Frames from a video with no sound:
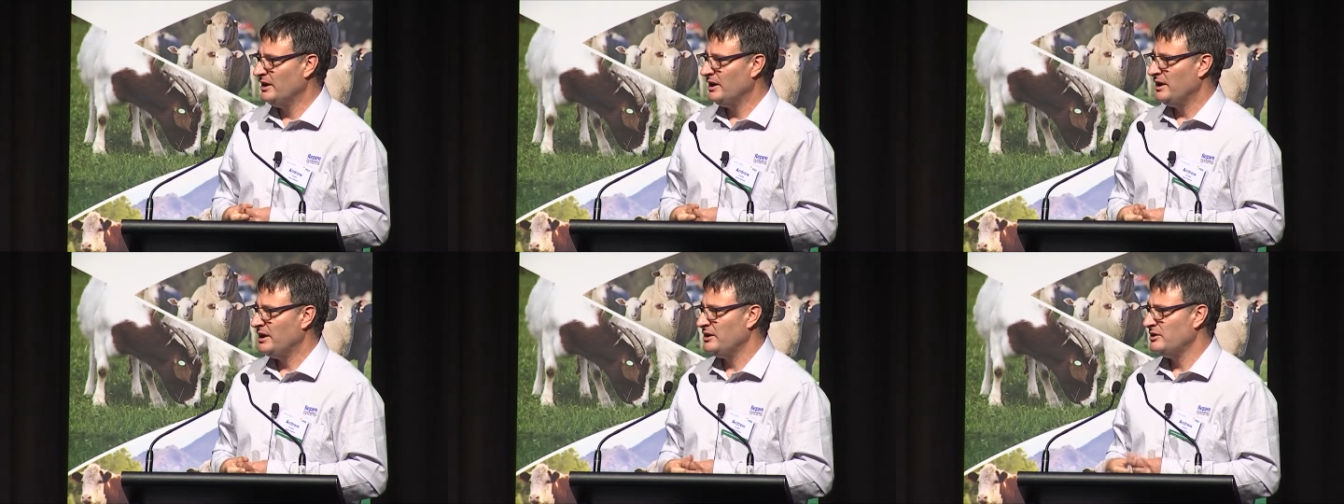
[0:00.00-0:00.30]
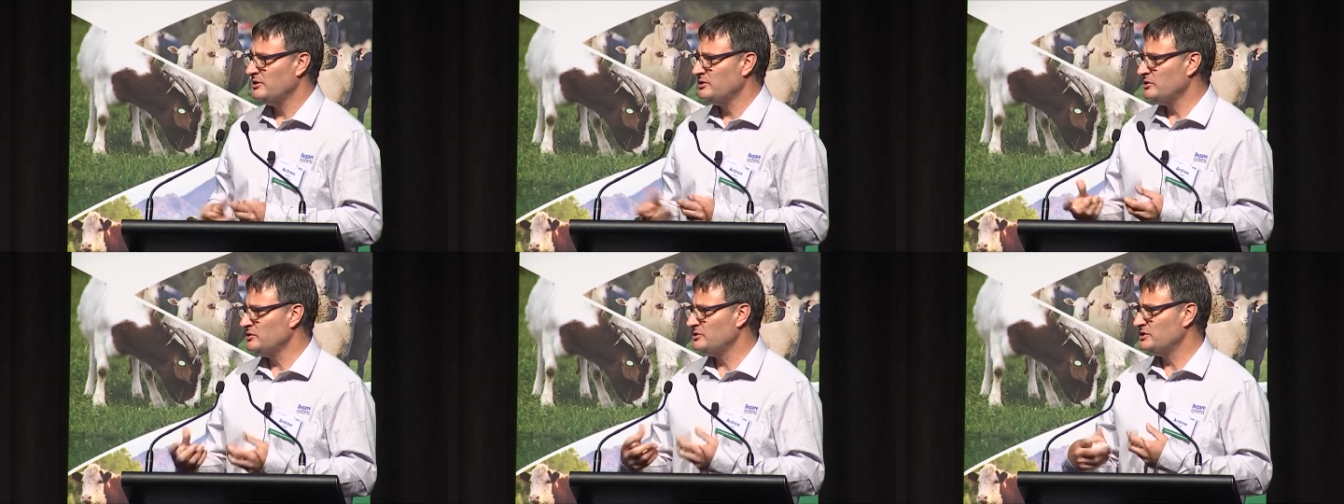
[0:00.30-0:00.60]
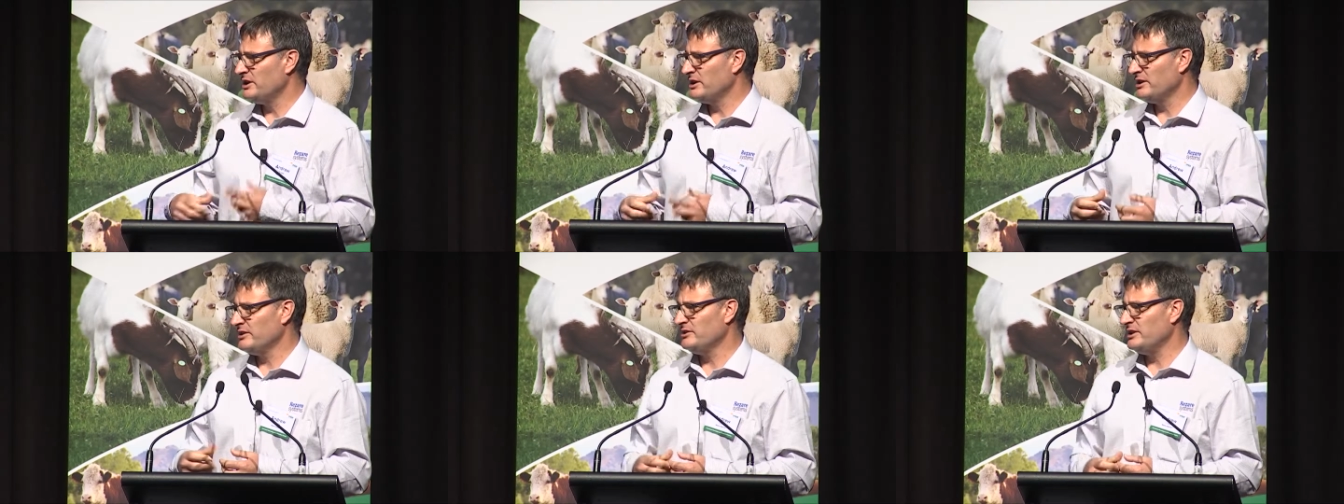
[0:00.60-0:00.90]
And in New
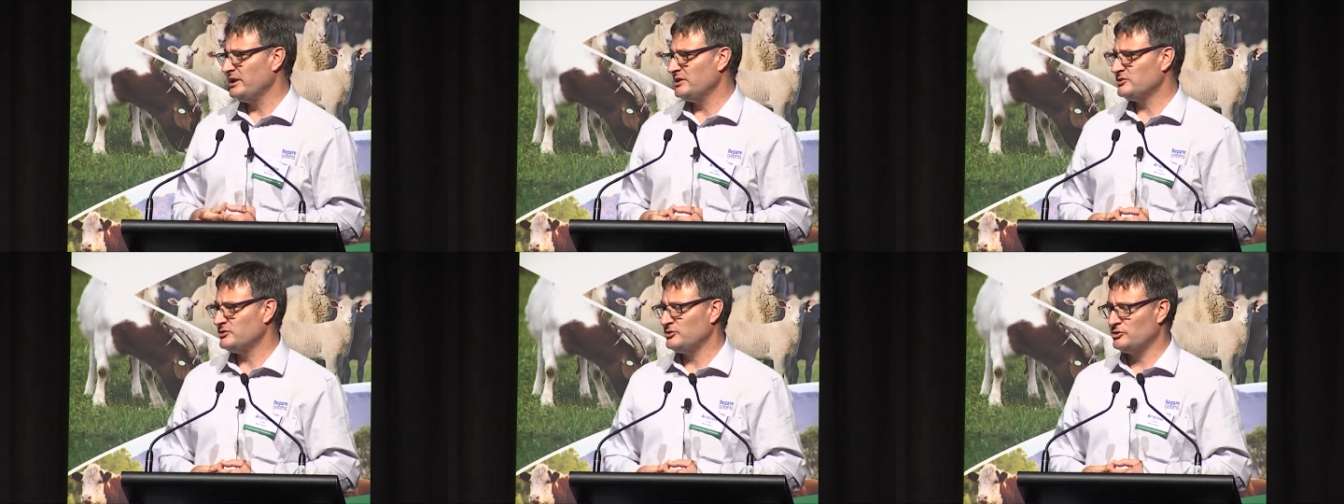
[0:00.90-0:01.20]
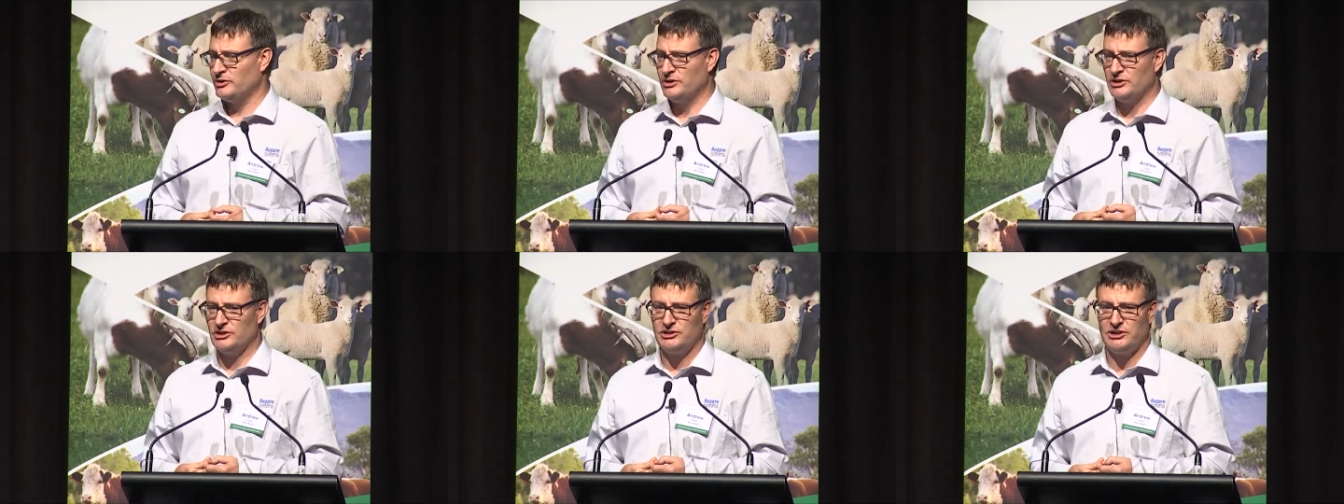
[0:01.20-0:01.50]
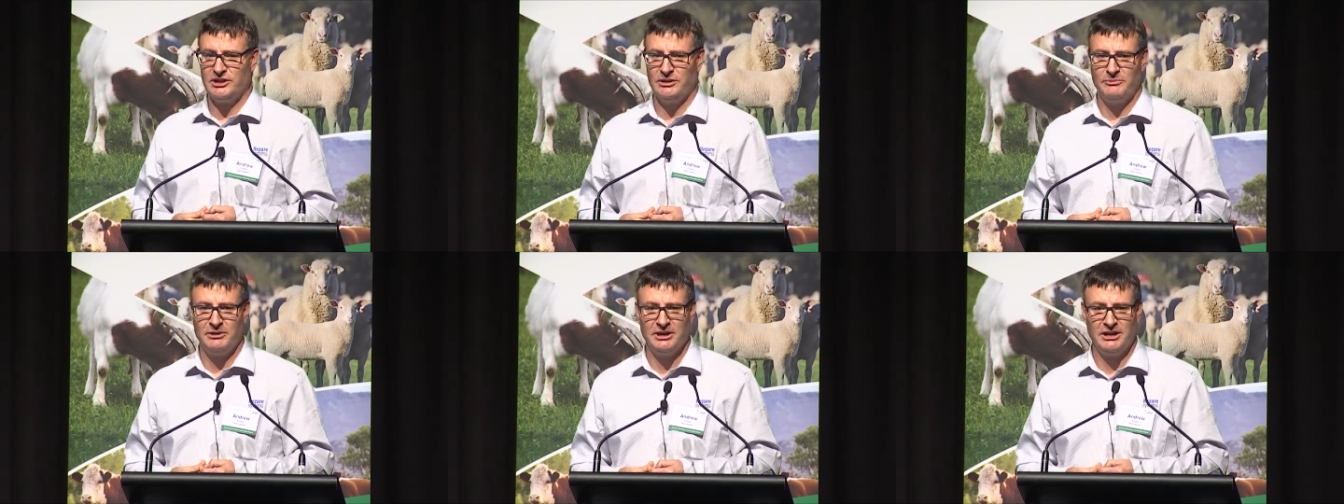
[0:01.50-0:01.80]
Zealand, that's
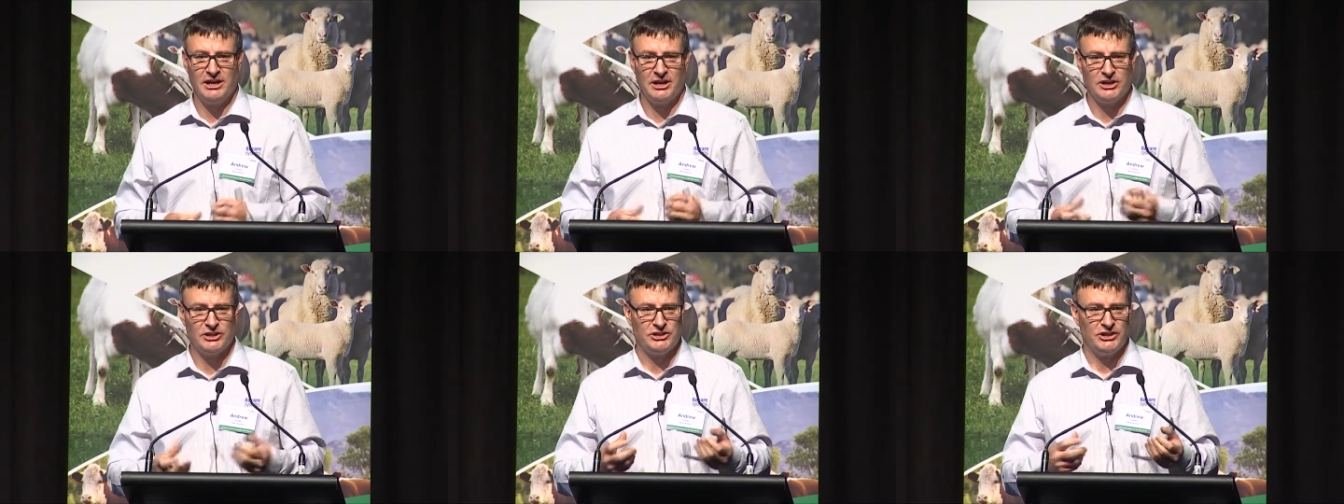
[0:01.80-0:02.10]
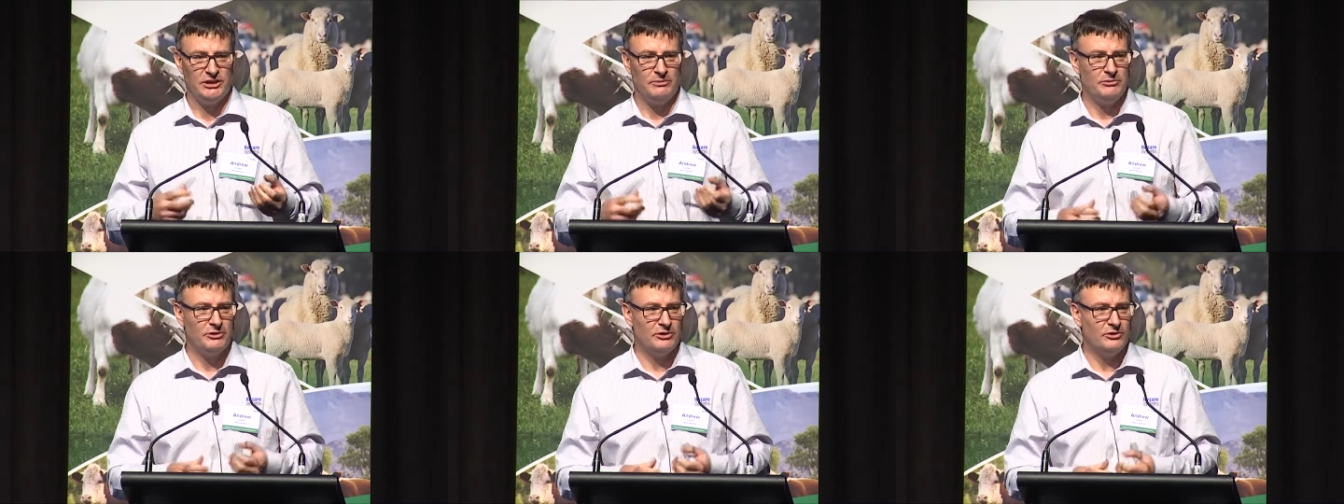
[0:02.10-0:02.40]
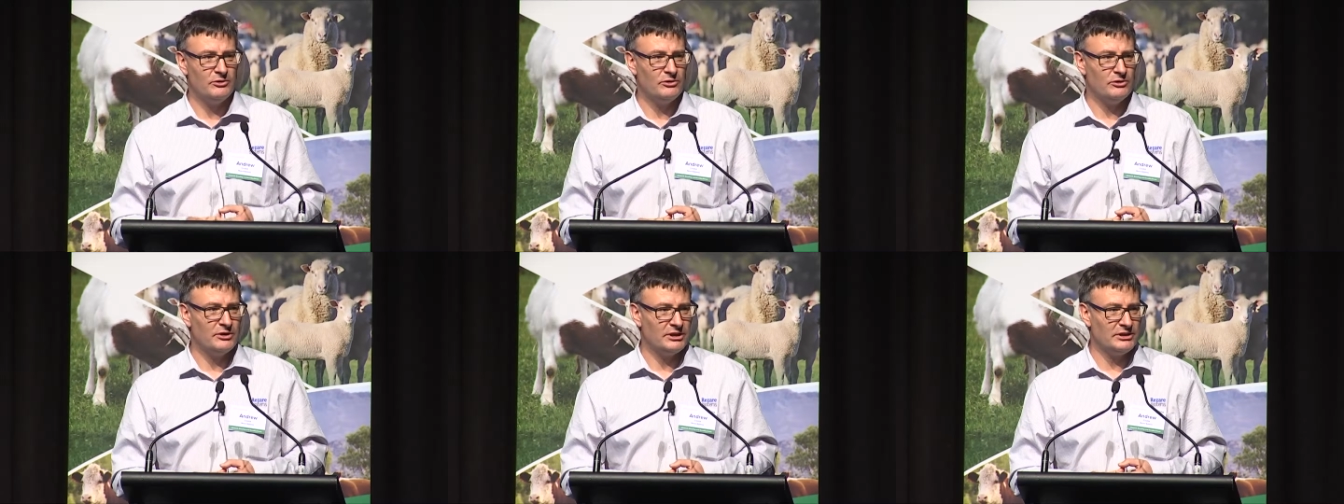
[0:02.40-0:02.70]
traditionally been our sheep
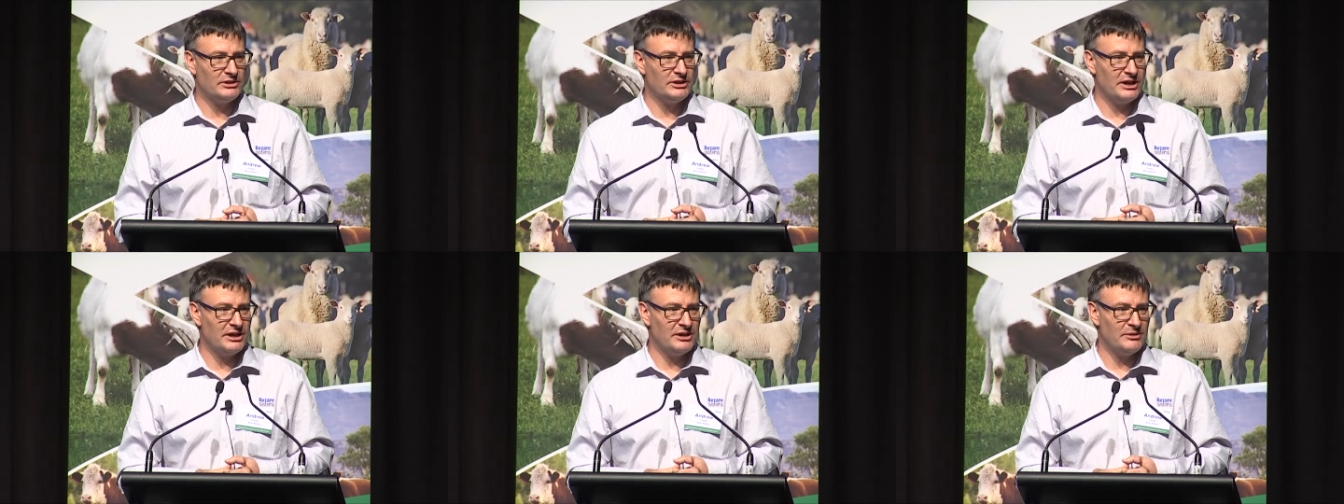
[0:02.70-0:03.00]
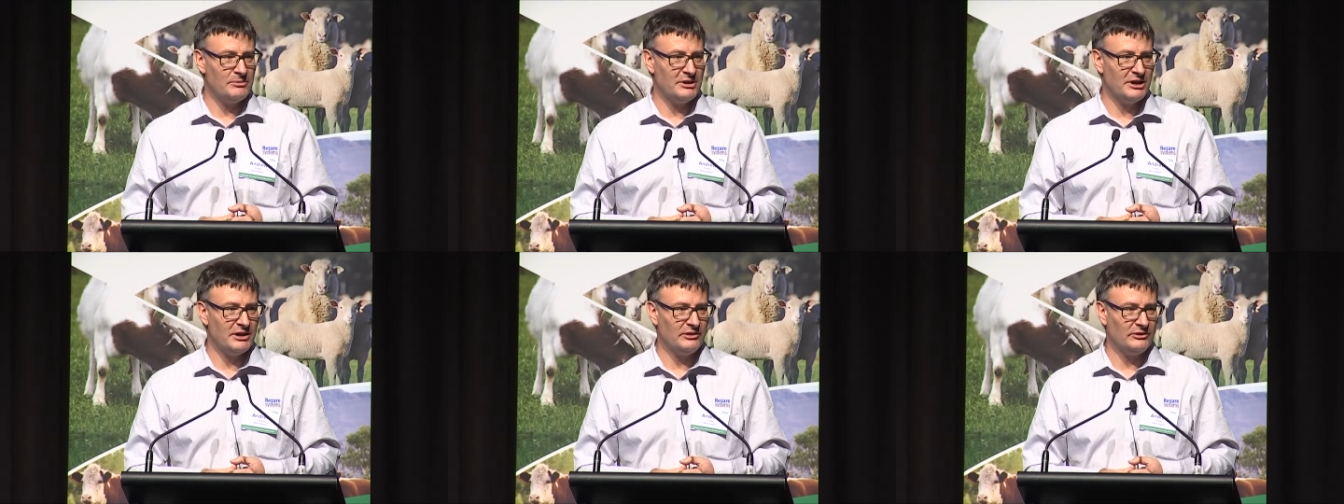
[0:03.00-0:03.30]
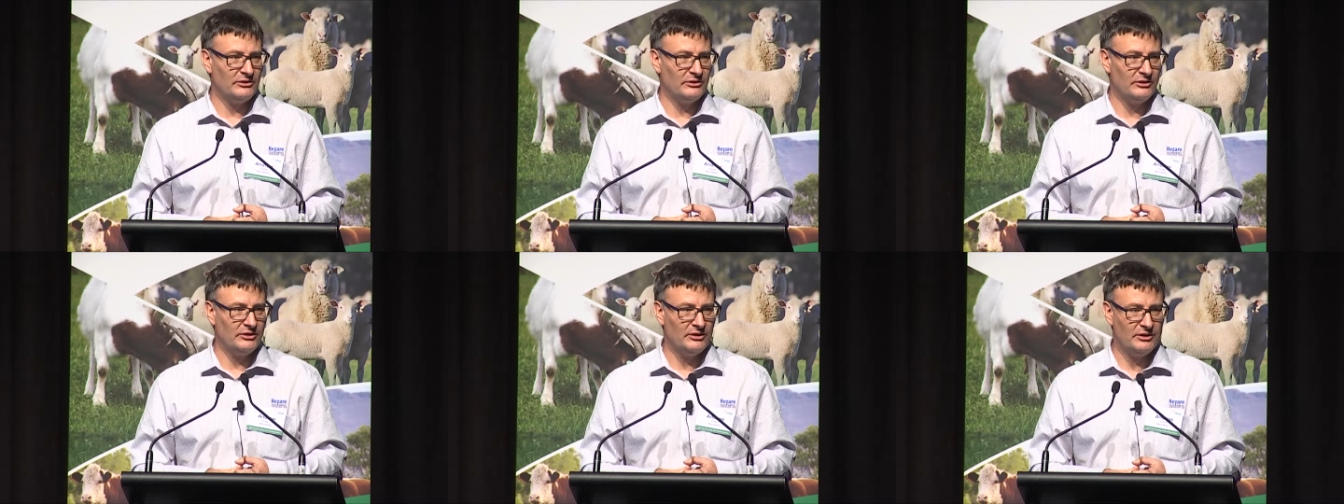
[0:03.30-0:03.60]
recording
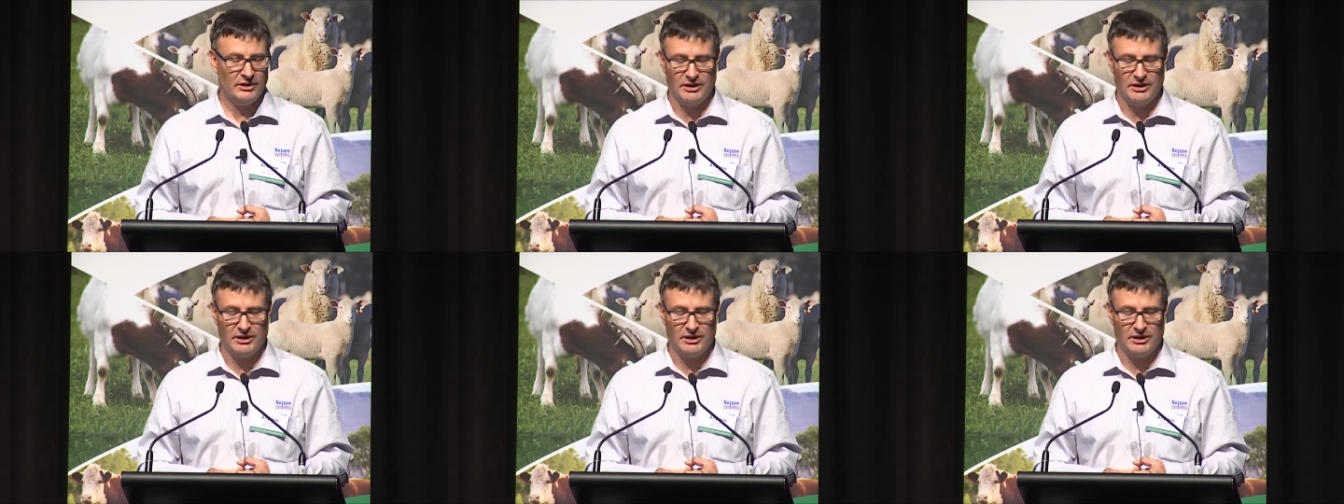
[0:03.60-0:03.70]
database,